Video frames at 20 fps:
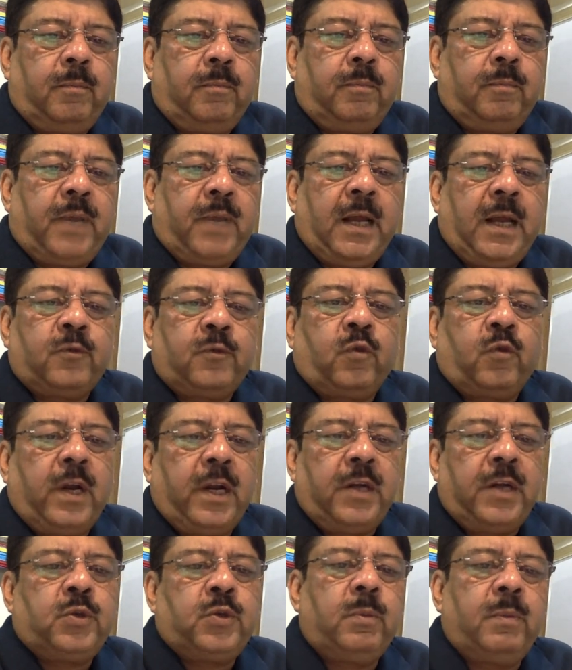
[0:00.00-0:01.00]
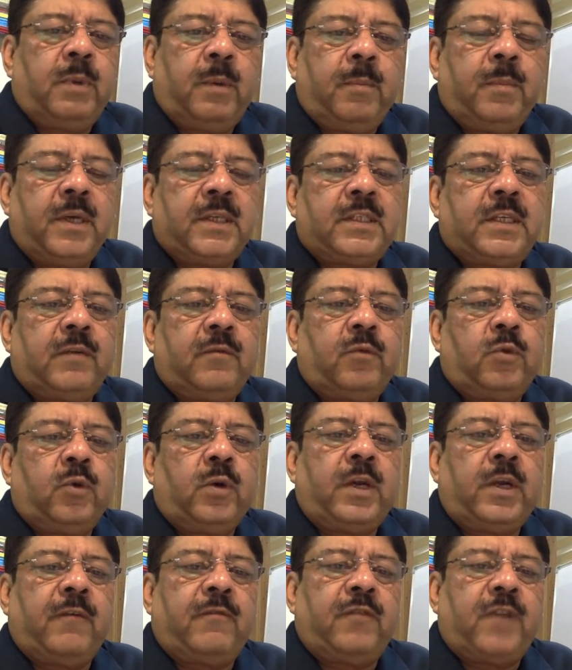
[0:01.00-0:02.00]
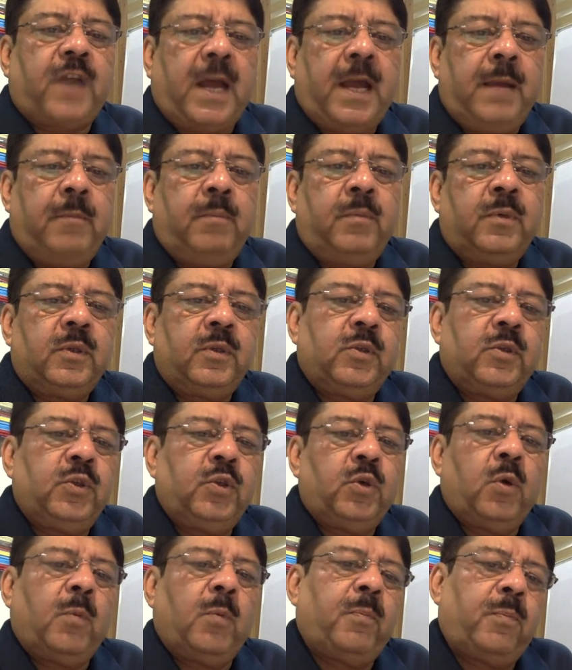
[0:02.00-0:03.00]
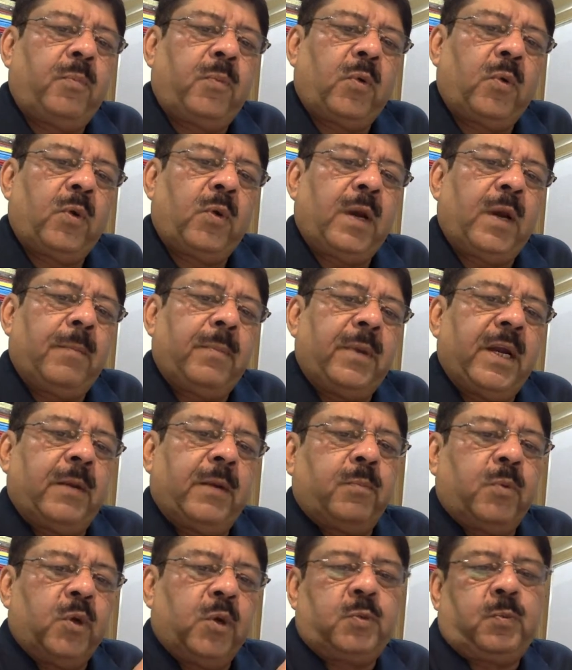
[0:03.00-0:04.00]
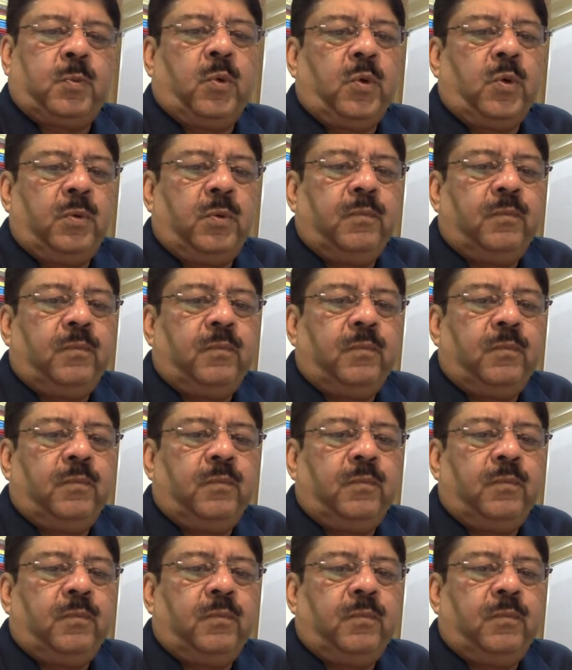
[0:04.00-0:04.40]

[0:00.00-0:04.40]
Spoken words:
perhaps one or two members don't have time, so your program get postponed.